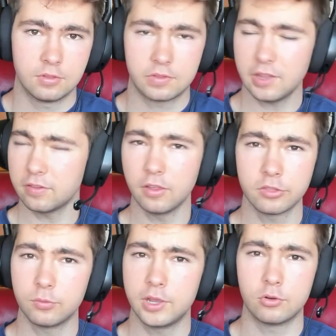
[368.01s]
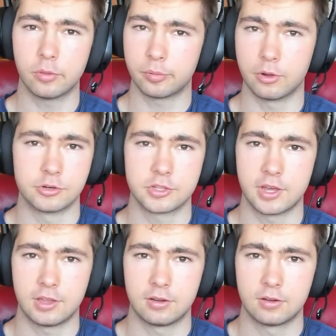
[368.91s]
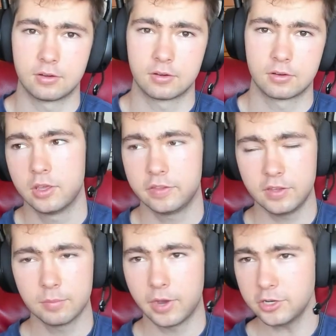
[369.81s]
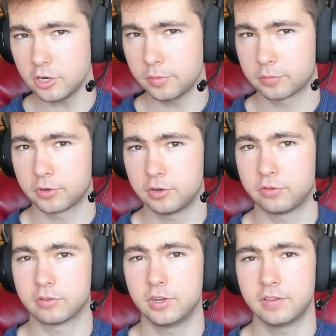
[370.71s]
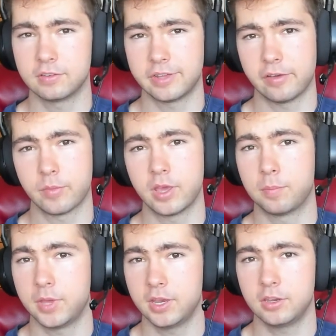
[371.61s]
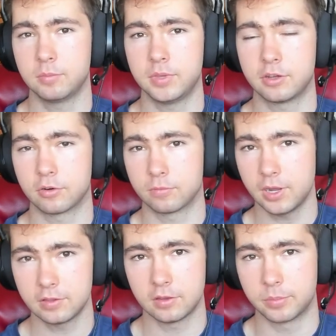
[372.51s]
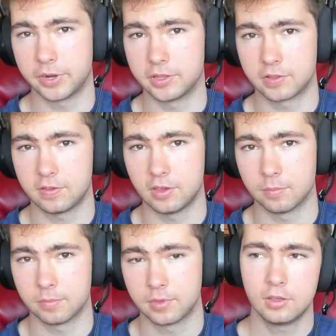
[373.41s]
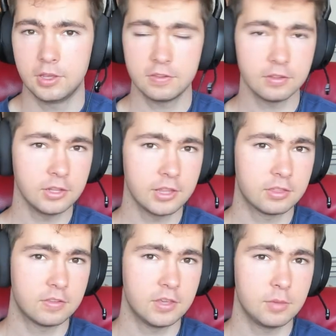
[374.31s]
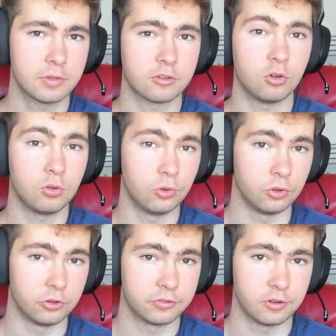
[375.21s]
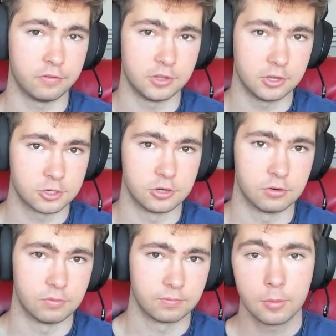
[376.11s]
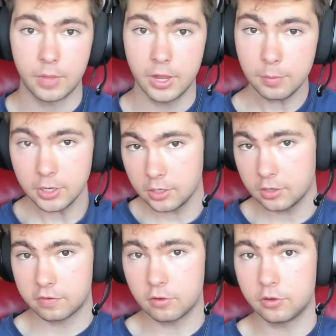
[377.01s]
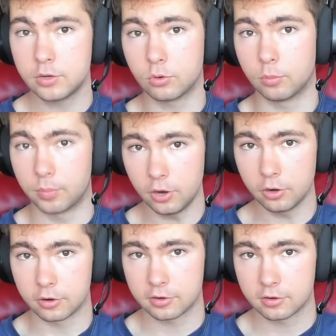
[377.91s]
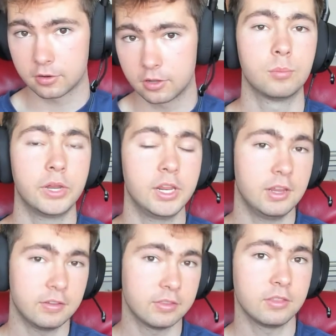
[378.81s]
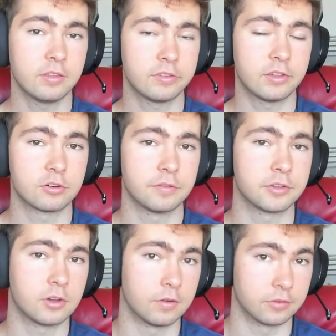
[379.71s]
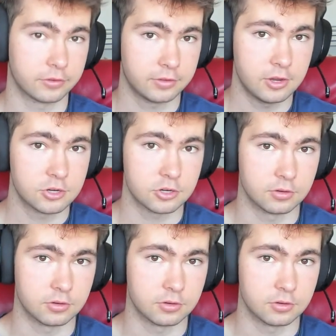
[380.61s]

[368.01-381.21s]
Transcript: That's not the way to approach that. You see, my job as producer isn't to have my opinion be corrected by the team, it's to let the team as a whole solve the issue. My opinion is still an equal part, but it isn't the center of the conversation.